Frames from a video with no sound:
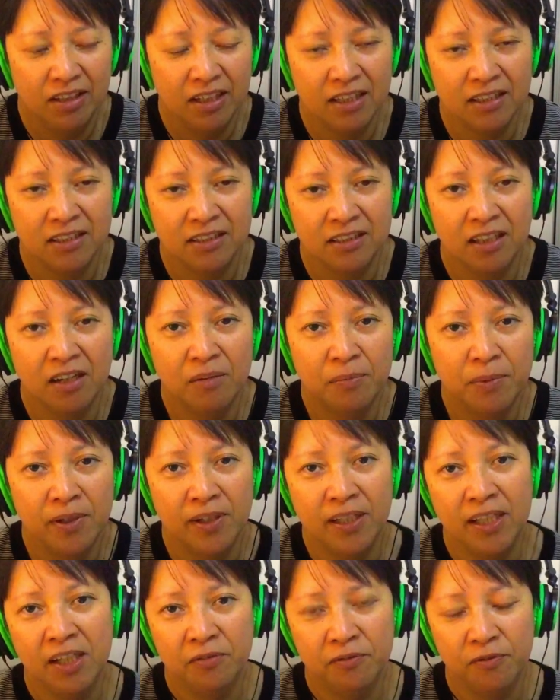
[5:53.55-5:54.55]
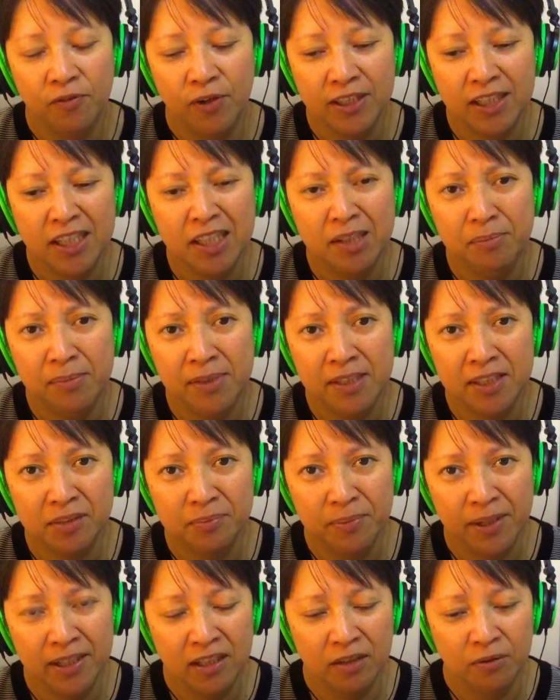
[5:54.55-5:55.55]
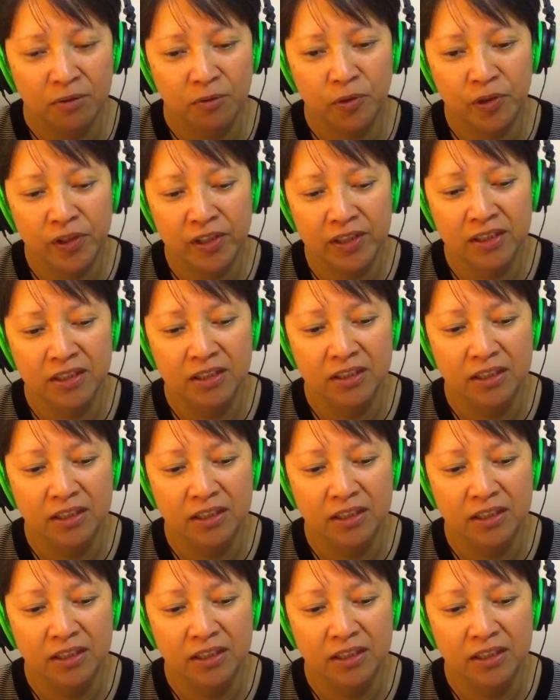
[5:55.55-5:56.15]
a summary of what he means by the word.